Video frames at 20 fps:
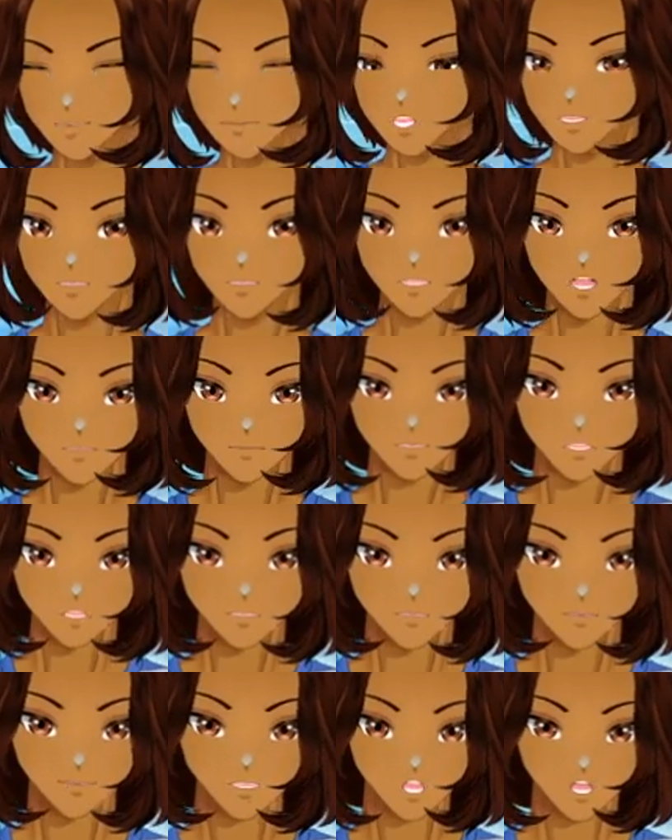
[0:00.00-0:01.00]
whoever it might be.
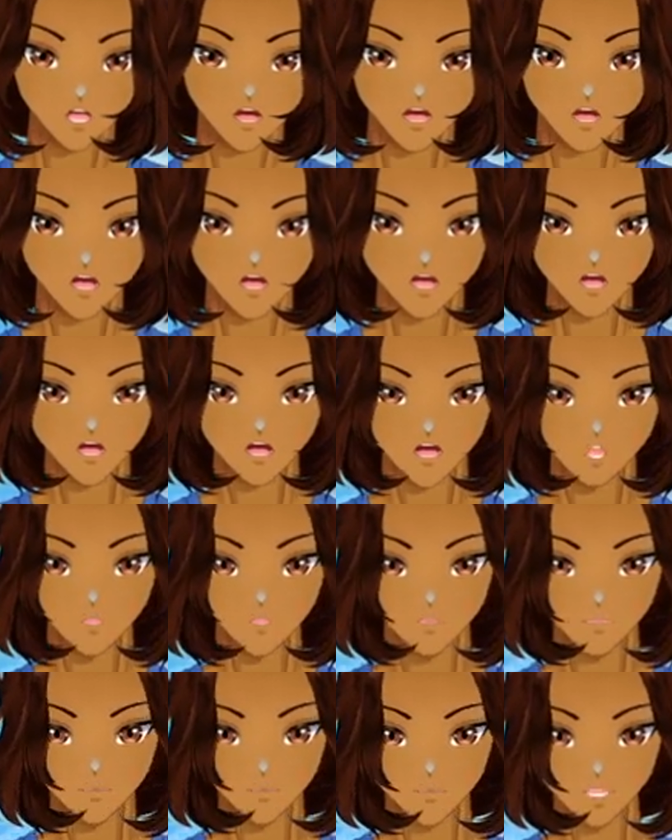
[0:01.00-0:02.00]

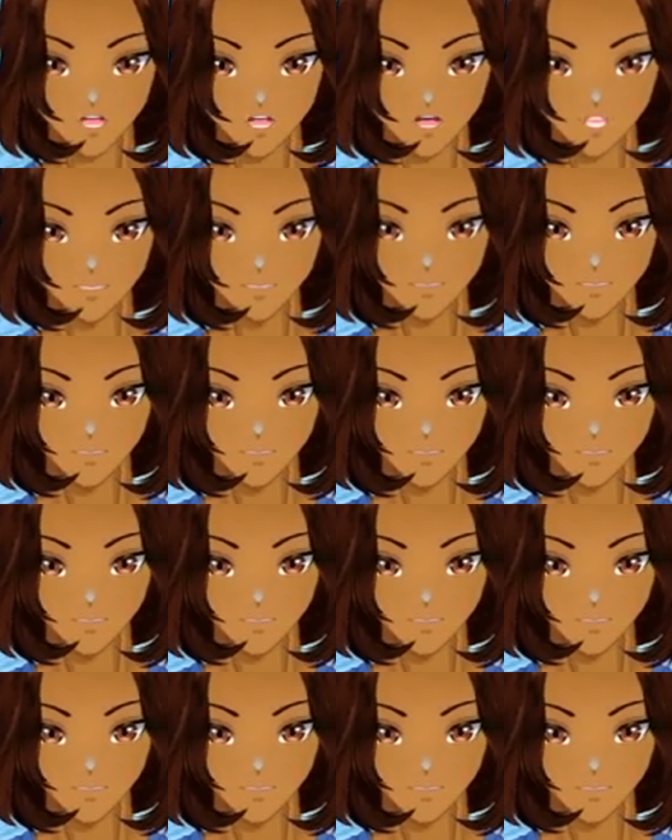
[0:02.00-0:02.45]
But yes,